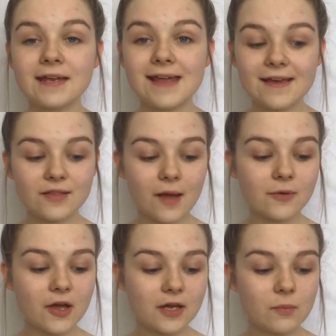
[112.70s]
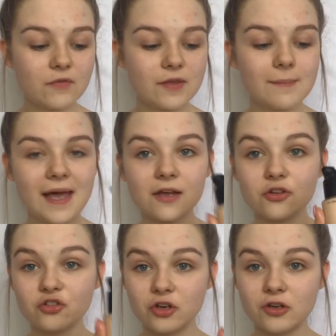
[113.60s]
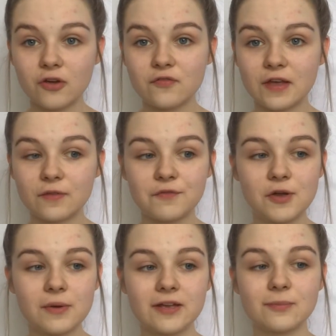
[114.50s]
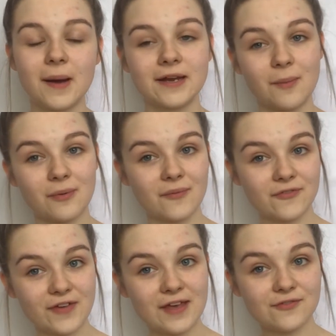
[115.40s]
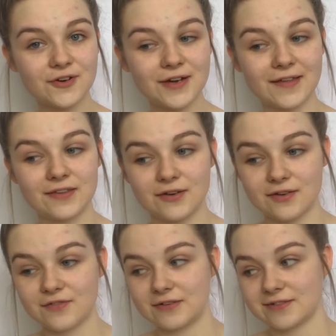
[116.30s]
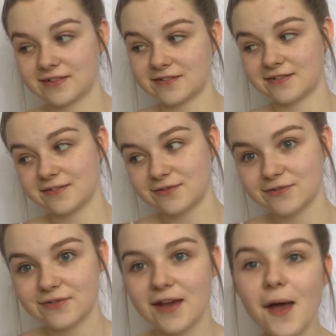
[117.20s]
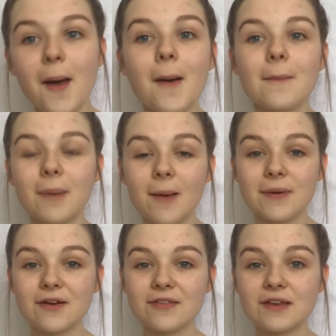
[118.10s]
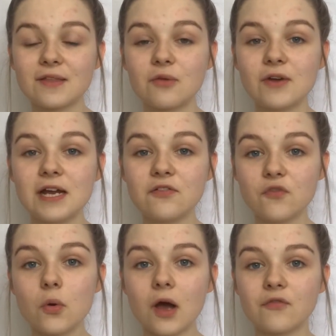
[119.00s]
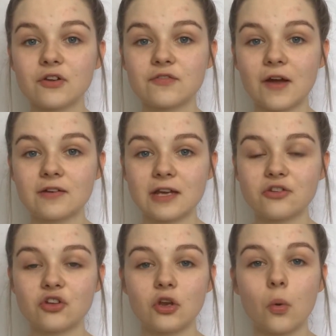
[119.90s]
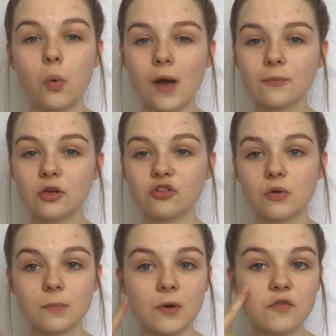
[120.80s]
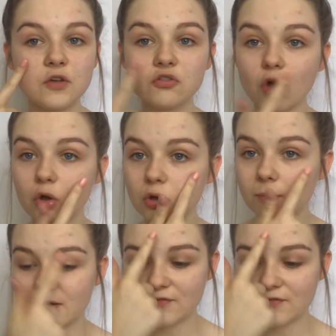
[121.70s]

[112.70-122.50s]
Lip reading: Next I'm going in with the MAC Studio Fix Fluid, my #1 favourite and the only foundation I own. But because it is a really full coverage foundation, what I'm going to do is put a few dots on my